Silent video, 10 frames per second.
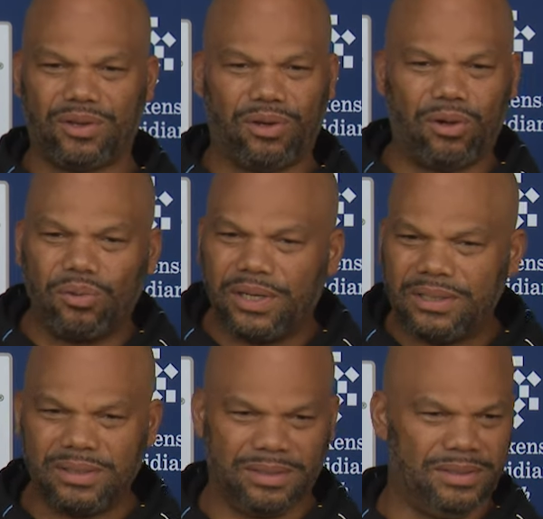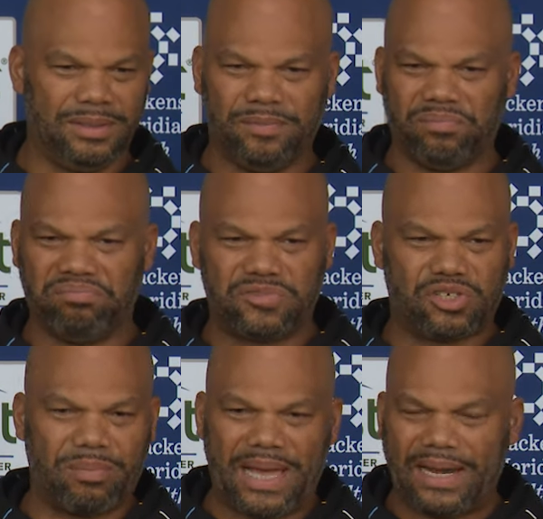holding,
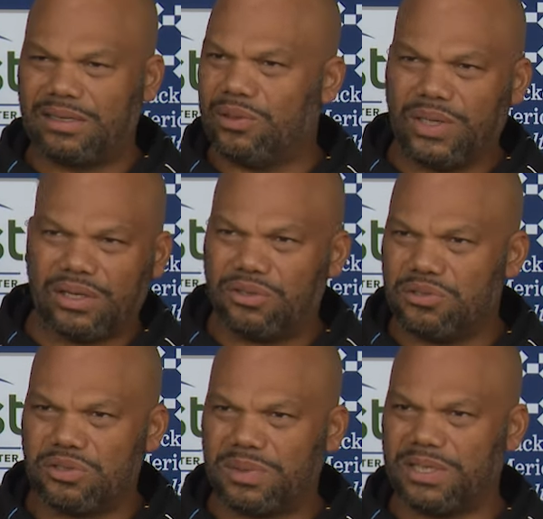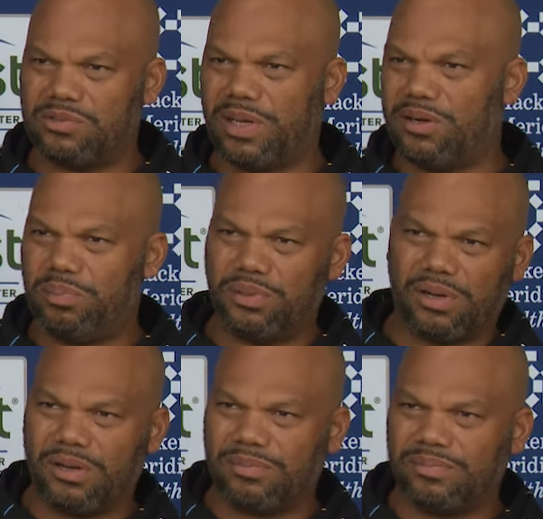schematically we can do some things better to put
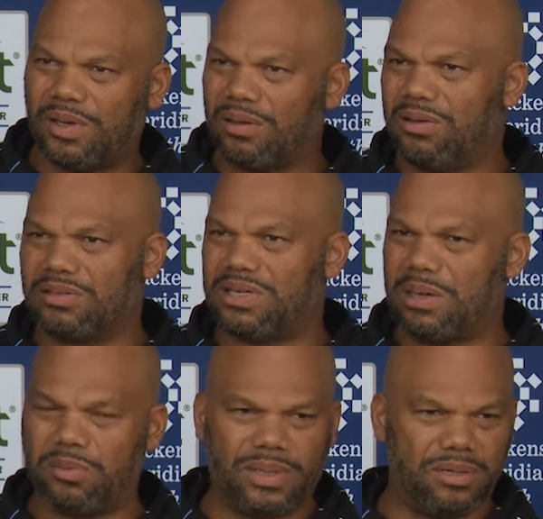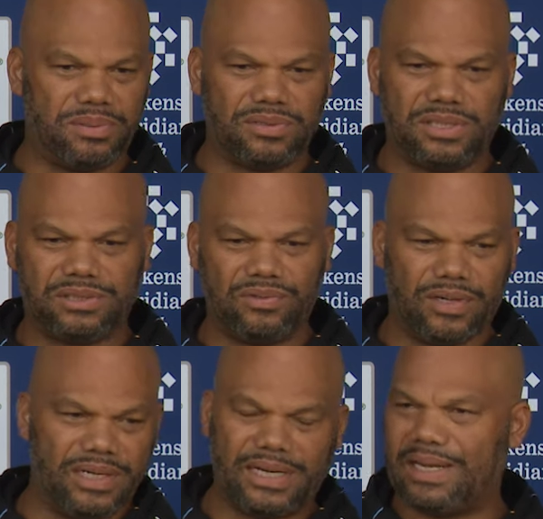our long snapper in a better position
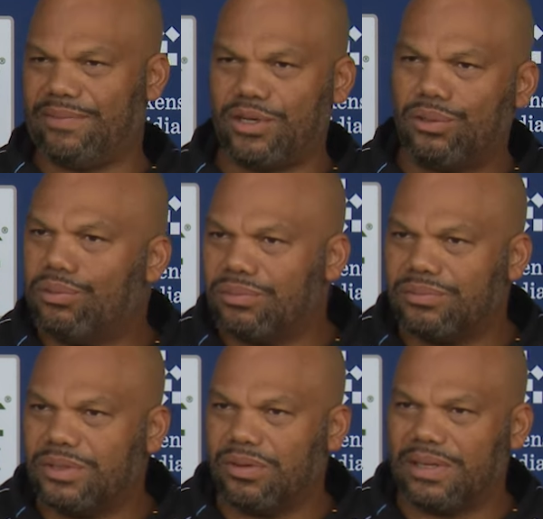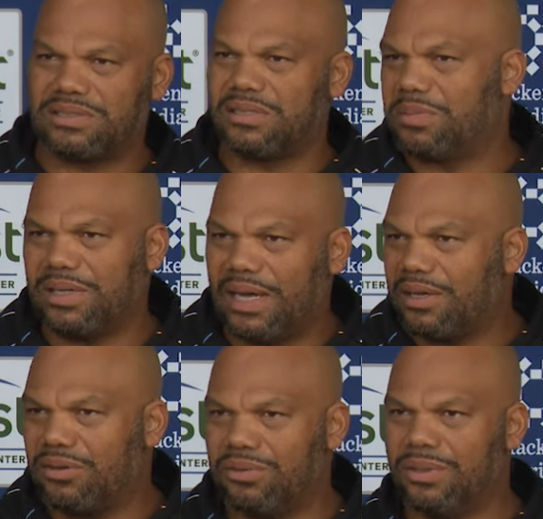where he doesn't have to hold. That's something I
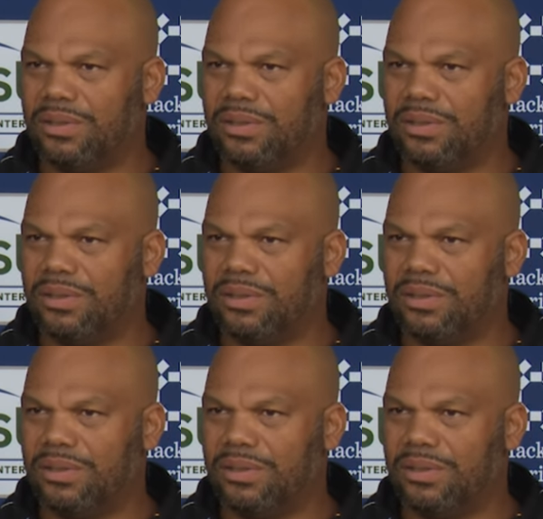could do.